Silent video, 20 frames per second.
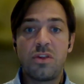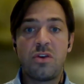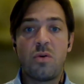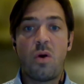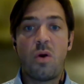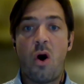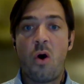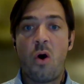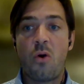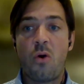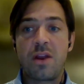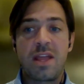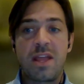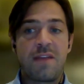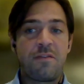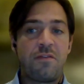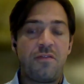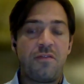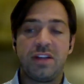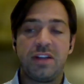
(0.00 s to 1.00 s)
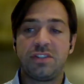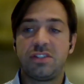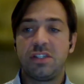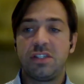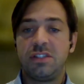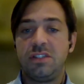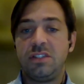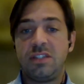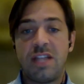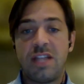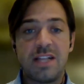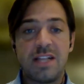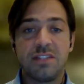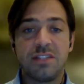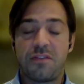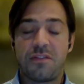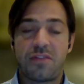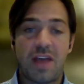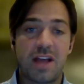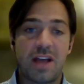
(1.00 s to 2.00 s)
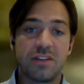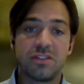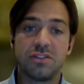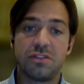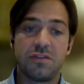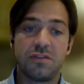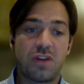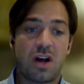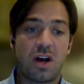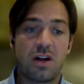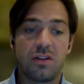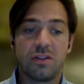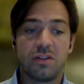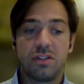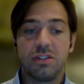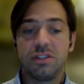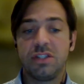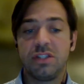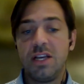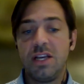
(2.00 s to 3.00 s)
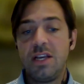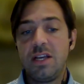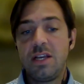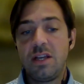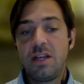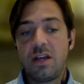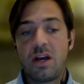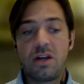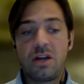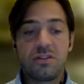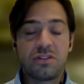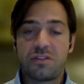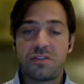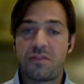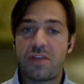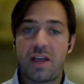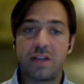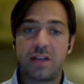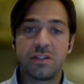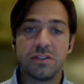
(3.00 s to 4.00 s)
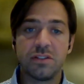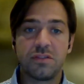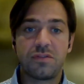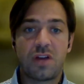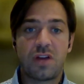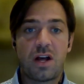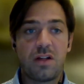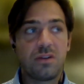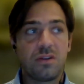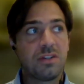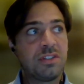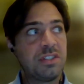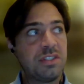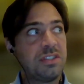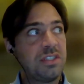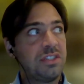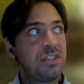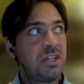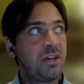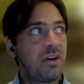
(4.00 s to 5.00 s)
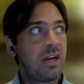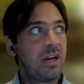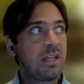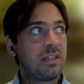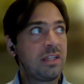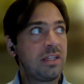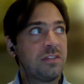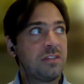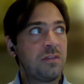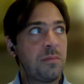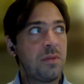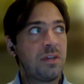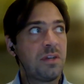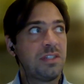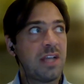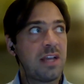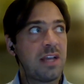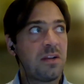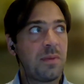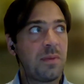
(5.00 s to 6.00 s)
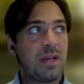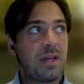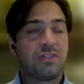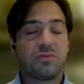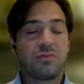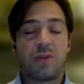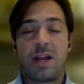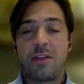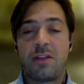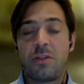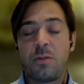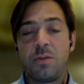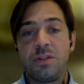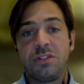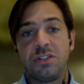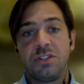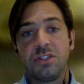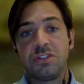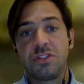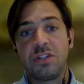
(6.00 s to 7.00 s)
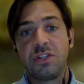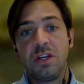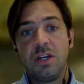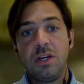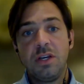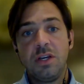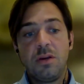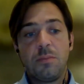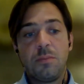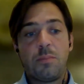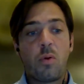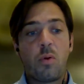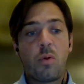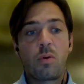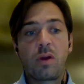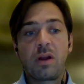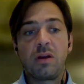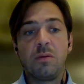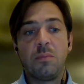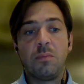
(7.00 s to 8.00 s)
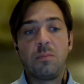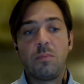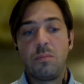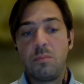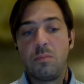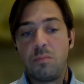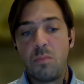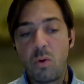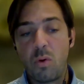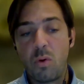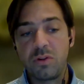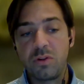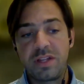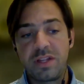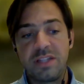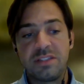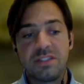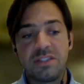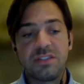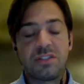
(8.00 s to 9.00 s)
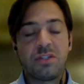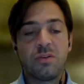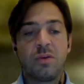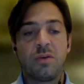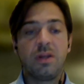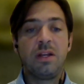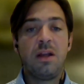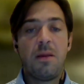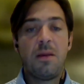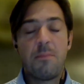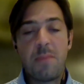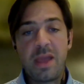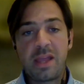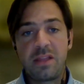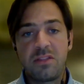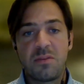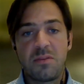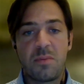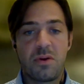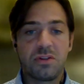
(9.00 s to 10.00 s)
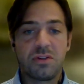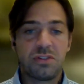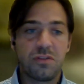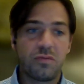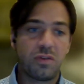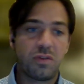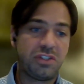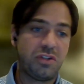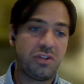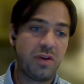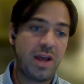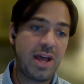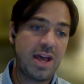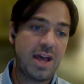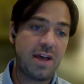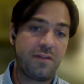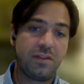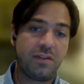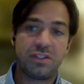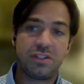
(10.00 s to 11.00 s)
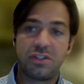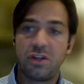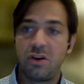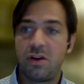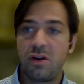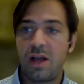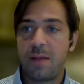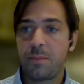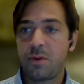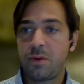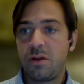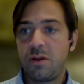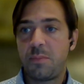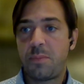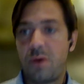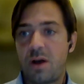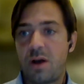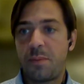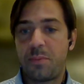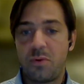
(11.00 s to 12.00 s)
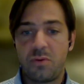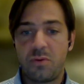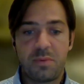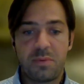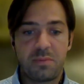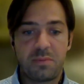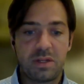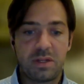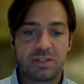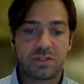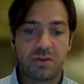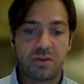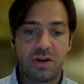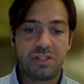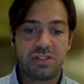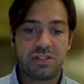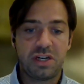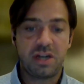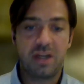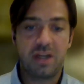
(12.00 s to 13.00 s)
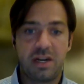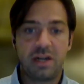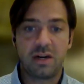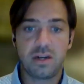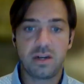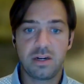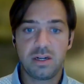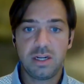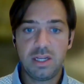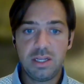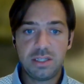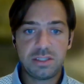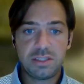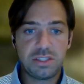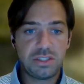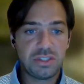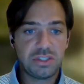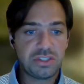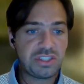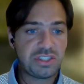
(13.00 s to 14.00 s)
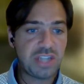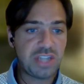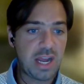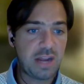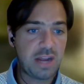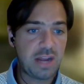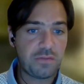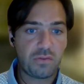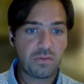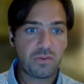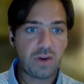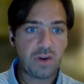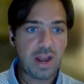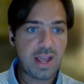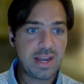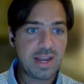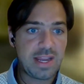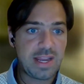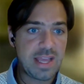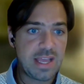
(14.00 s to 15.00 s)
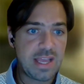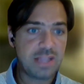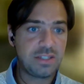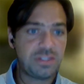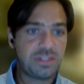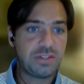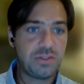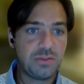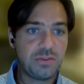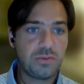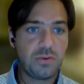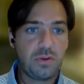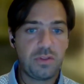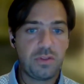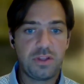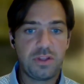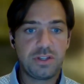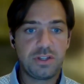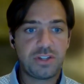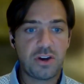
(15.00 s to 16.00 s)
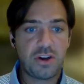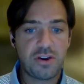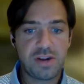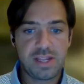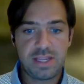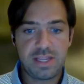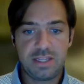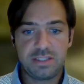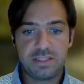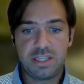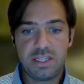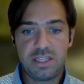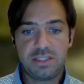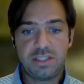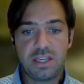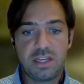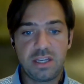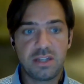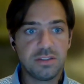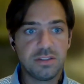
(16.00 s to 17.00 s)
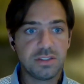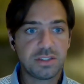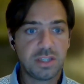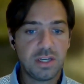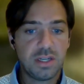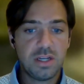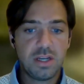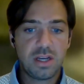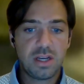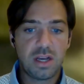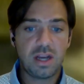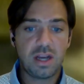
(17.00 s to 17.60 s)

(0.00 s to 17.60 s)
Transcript: when you already have invested tens of thousands of dollars, hundreds of thousands of dollars into generating leads from your database rather than just pouring more leads into it, making the most of what you have. And so I'm going to pop open my screen share here to just dive right into the dirty details